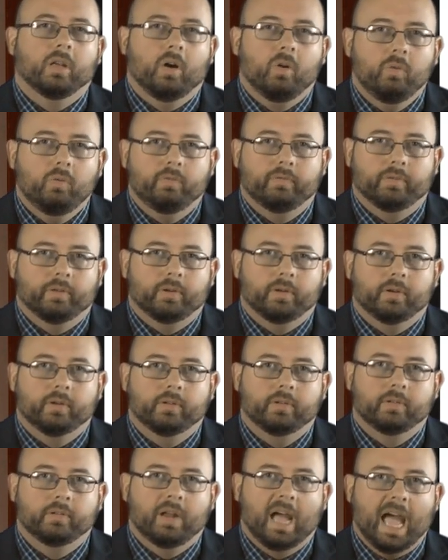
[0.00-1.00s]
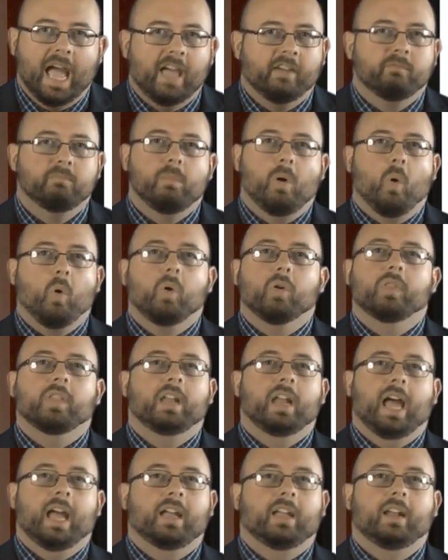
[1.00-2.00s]
over. I have more
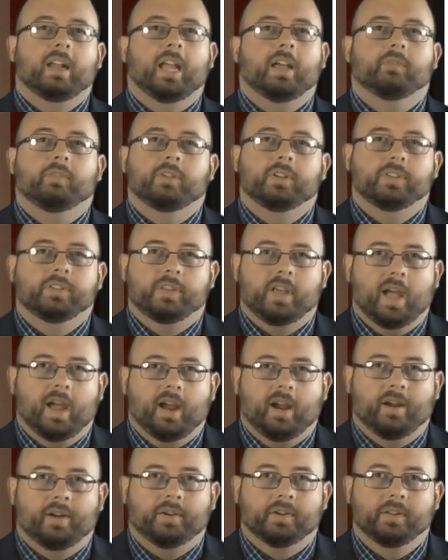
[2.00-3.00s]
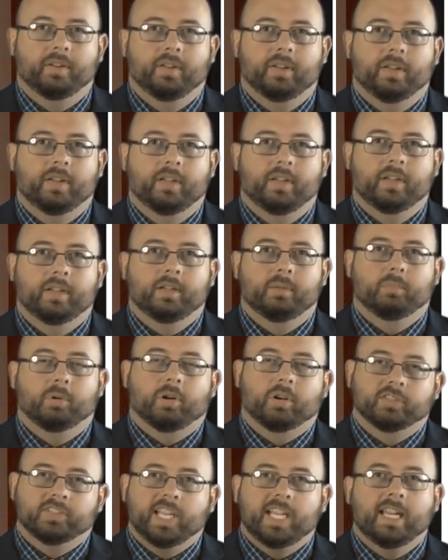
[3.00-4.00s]
than I could ever desire
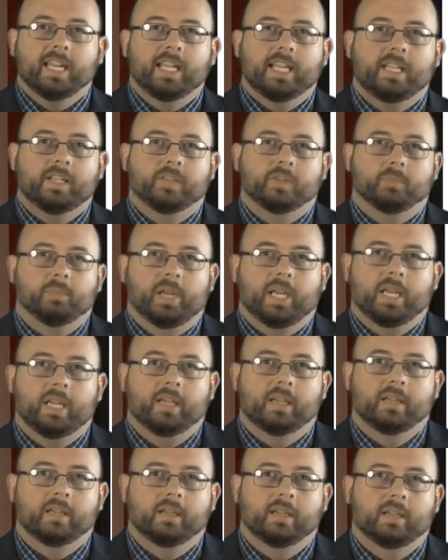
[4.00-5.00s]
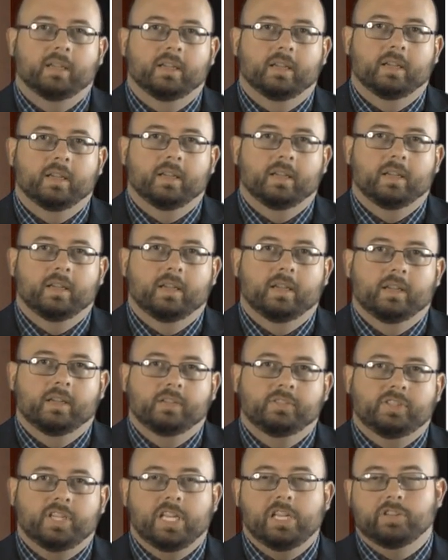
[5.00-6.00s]
because He leads me.
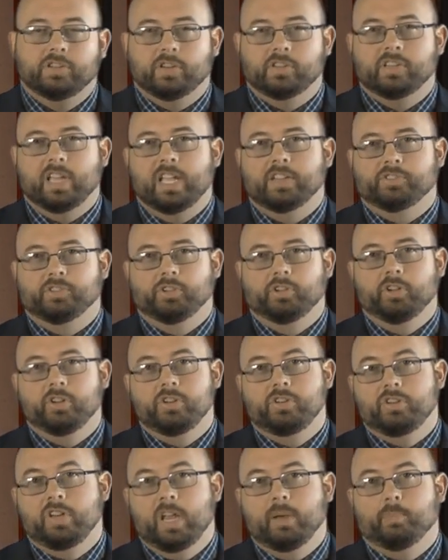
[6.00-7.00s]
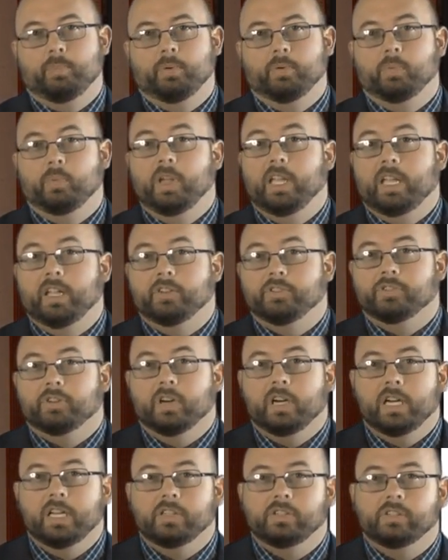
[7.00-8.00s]
Jesus, as the Good Shepherd, we can
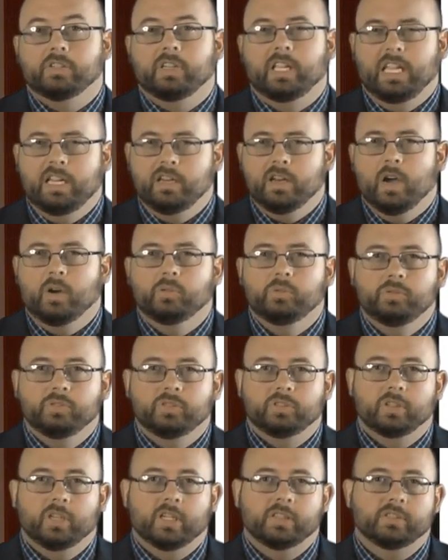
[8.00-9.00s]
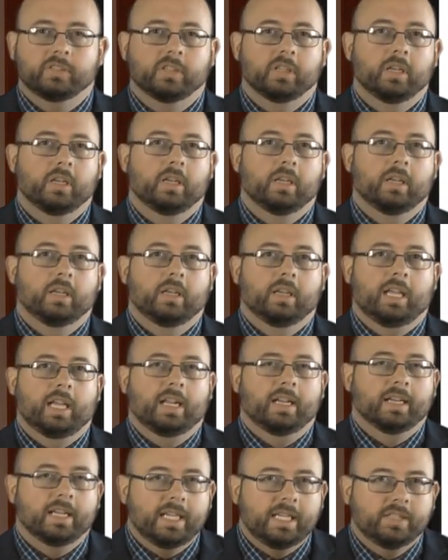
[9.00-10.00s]
trust. He knows us.
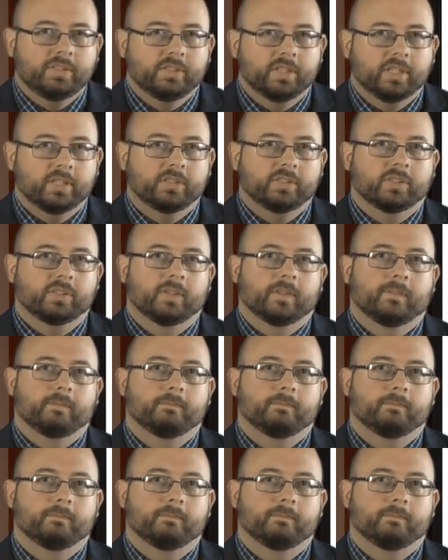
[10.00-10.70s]
He leads us.